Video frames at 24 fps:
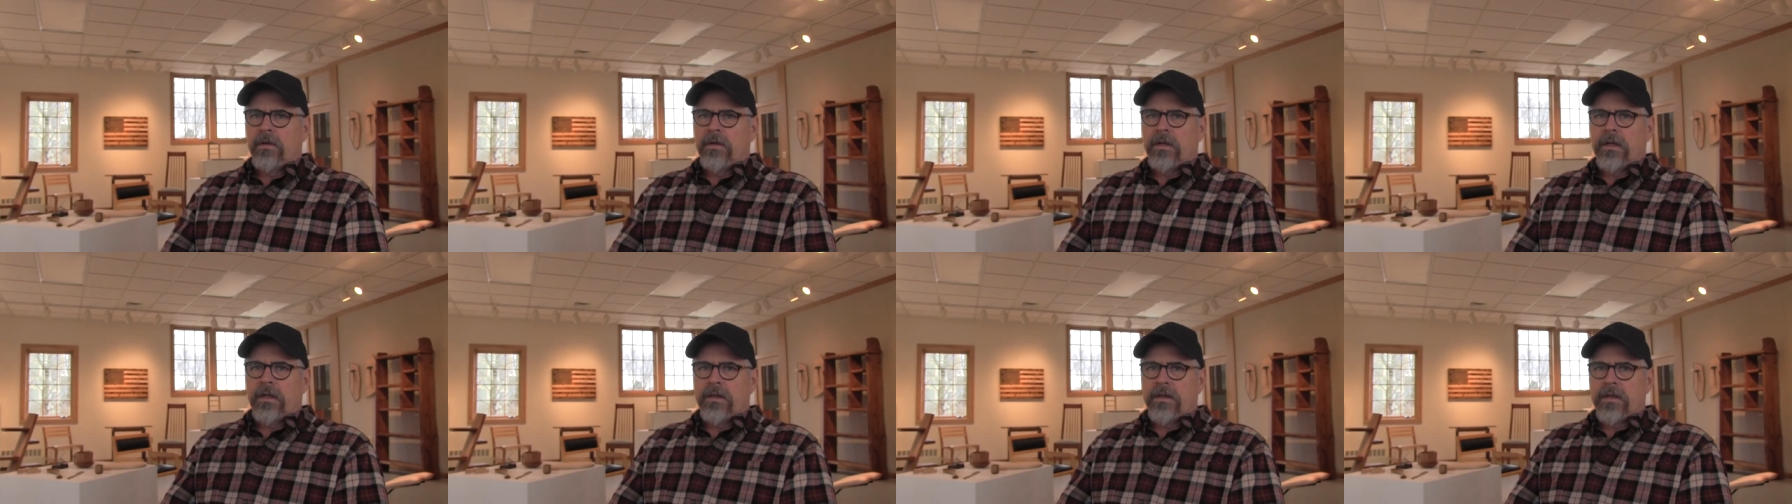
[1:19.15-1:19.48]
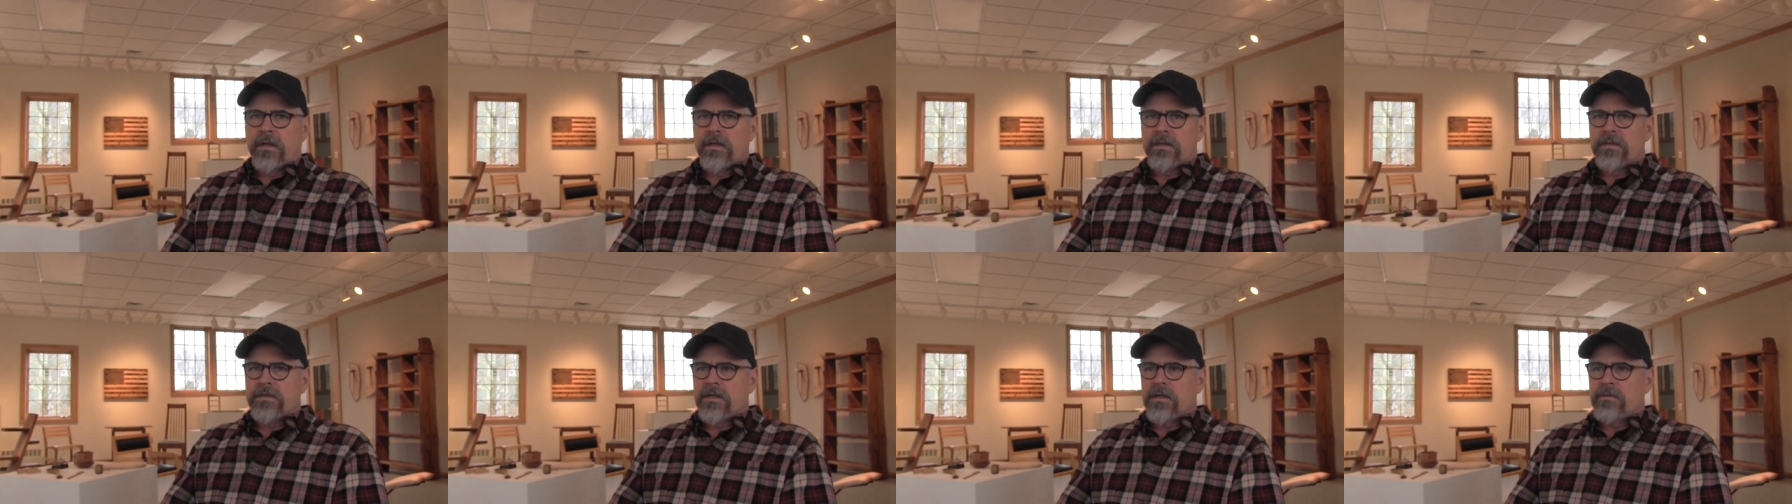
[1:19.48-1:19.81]

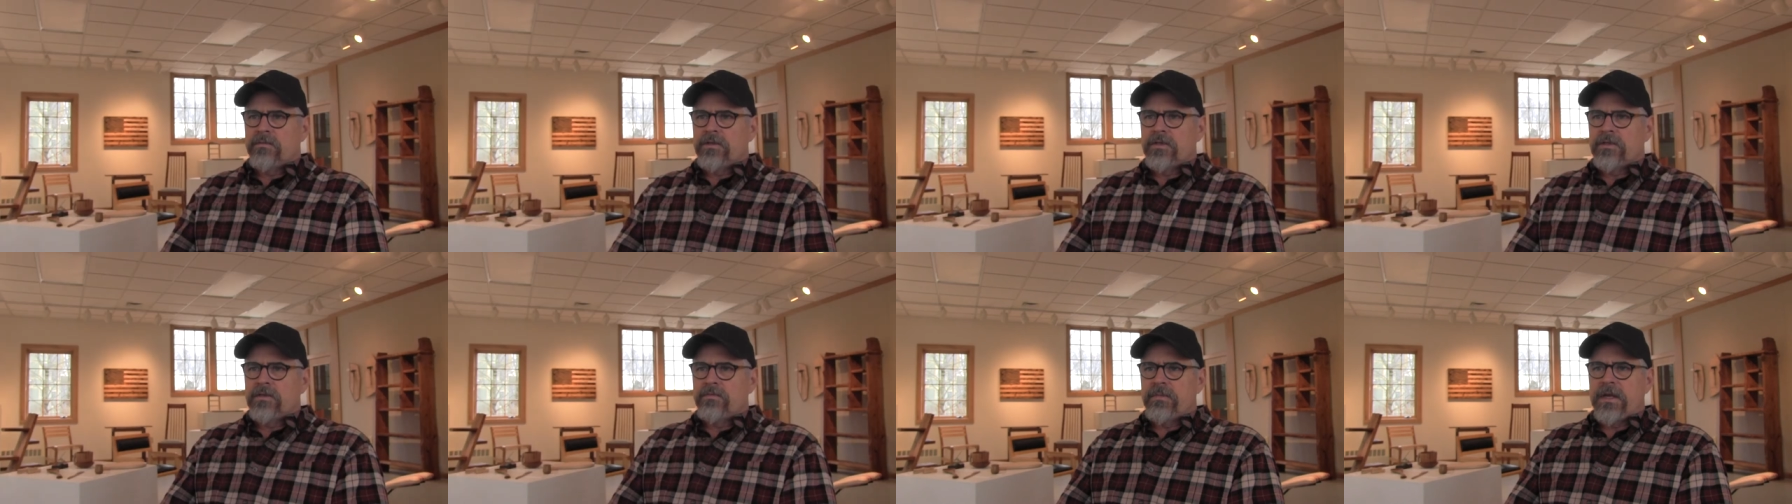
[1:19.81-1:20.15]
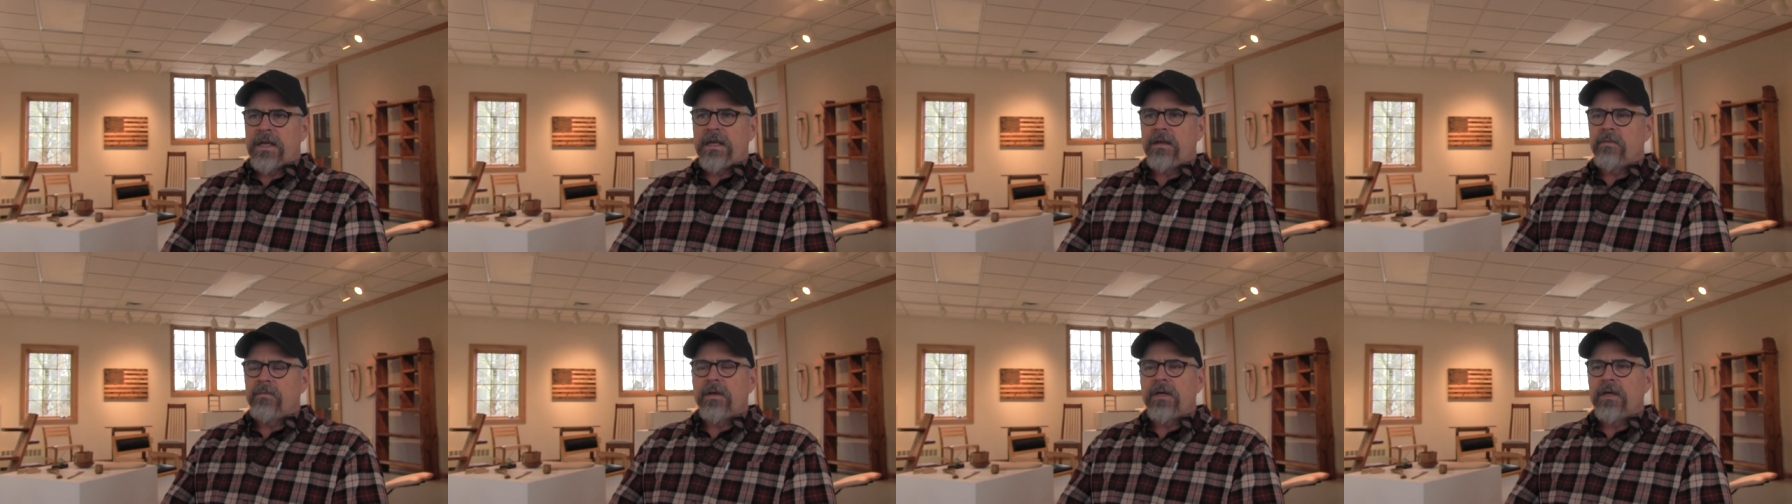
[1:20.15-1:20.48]
anything except just
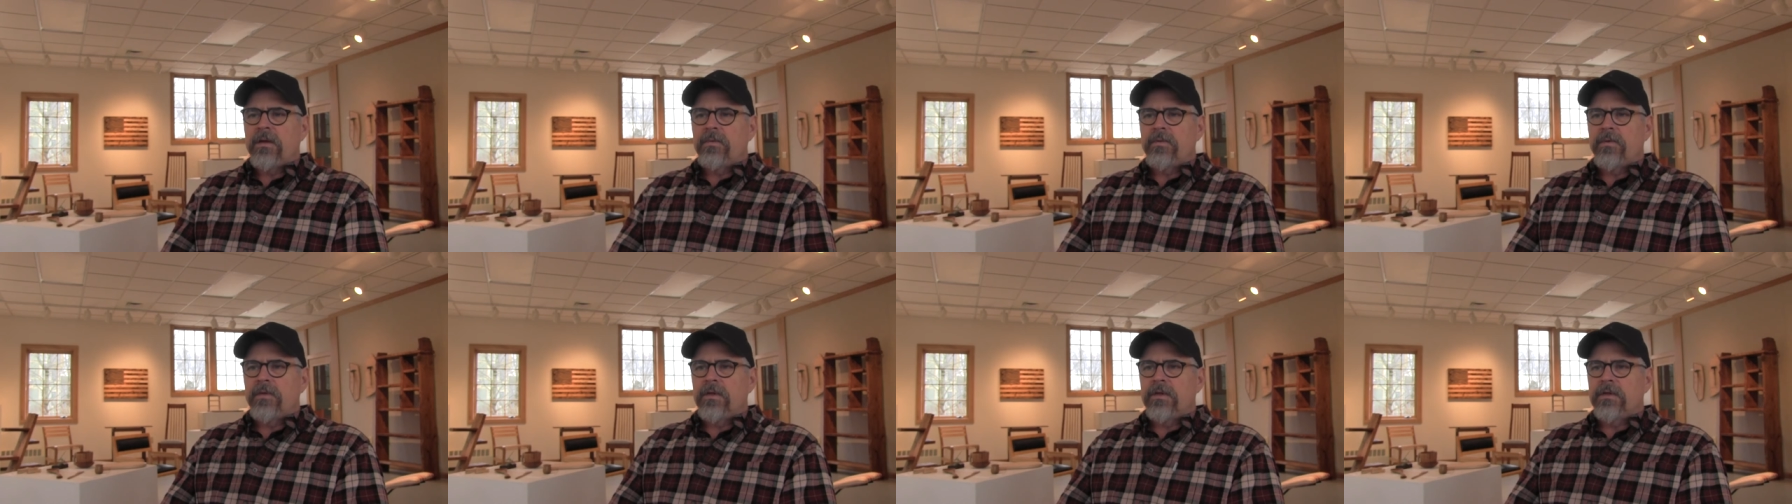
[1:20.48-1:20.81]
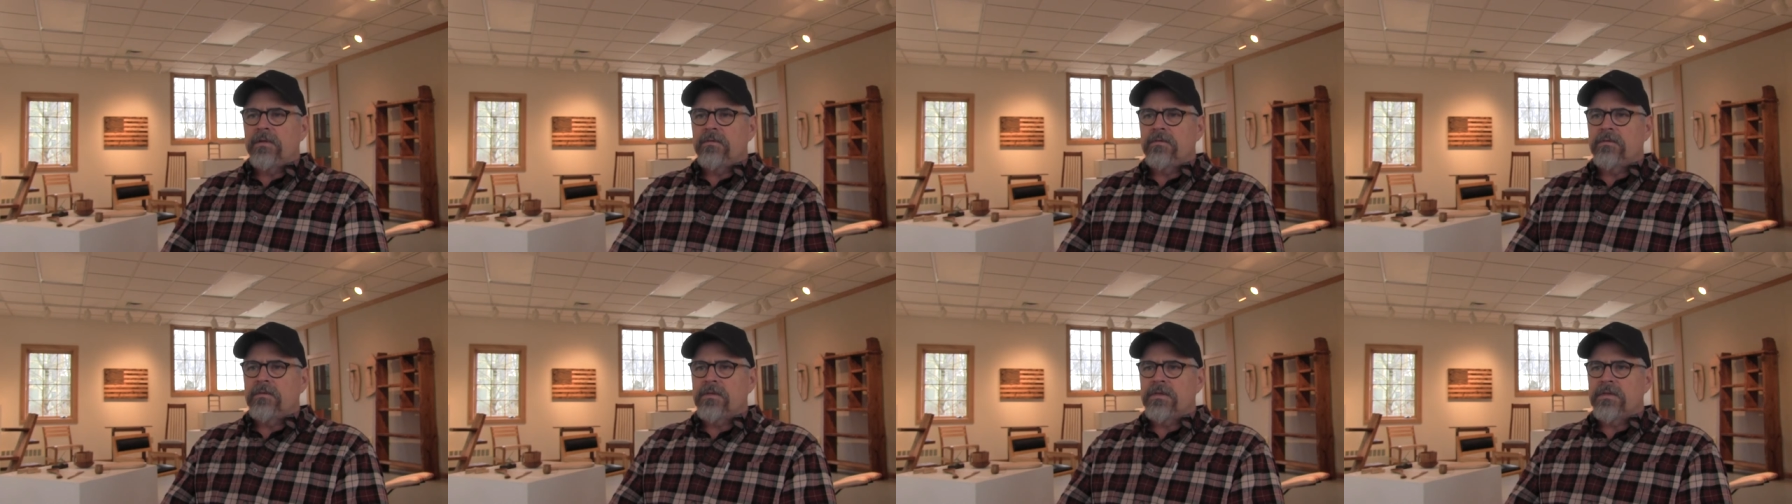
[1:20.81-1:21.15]
meeting people
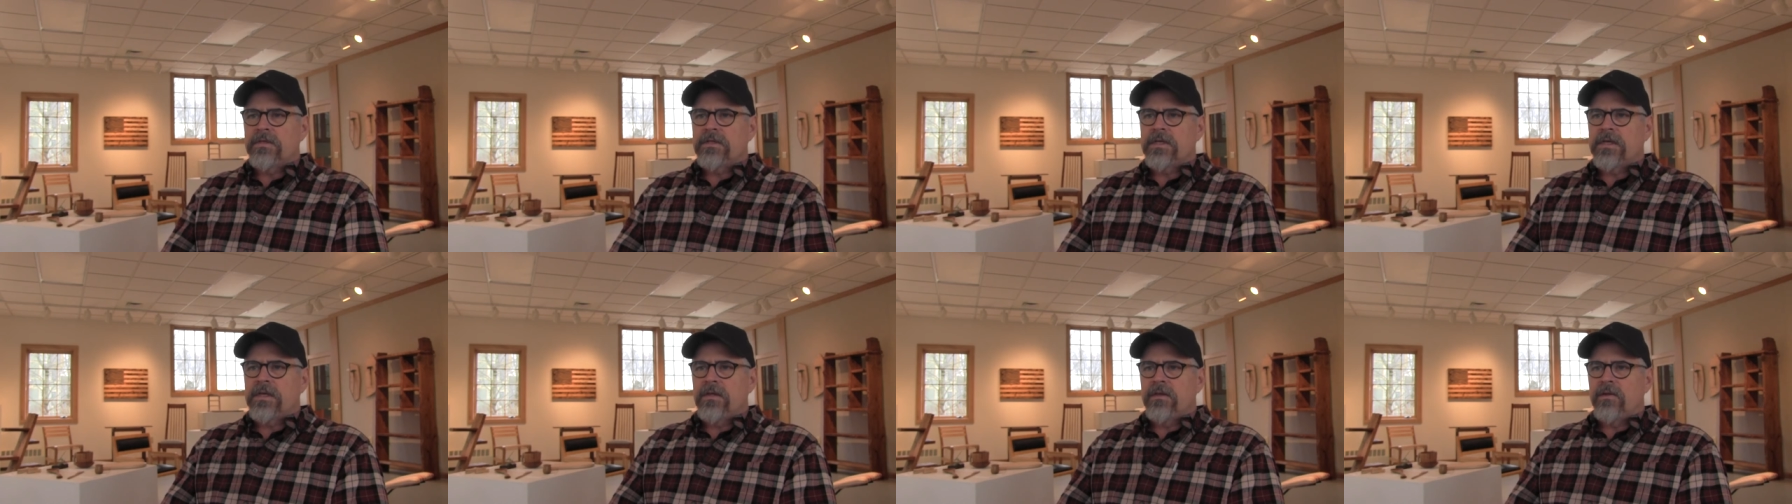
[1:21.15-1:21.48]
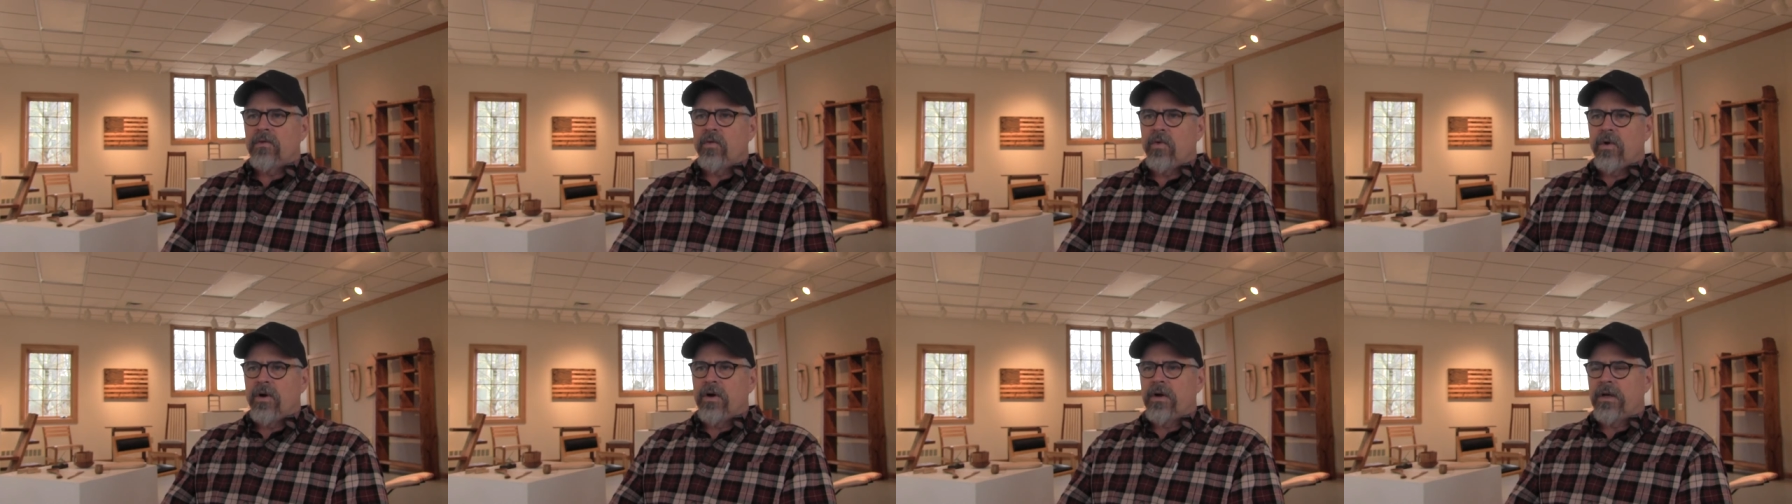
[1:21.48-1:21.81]
and seeing
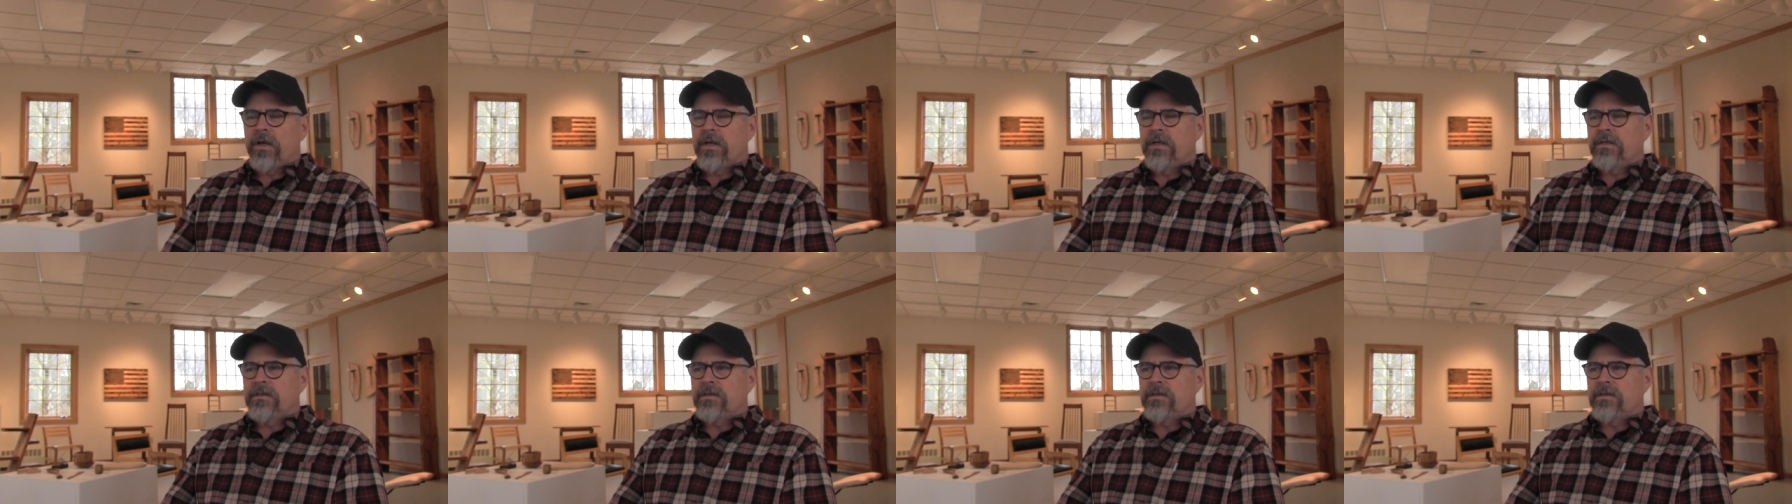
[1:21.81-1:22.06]
the work and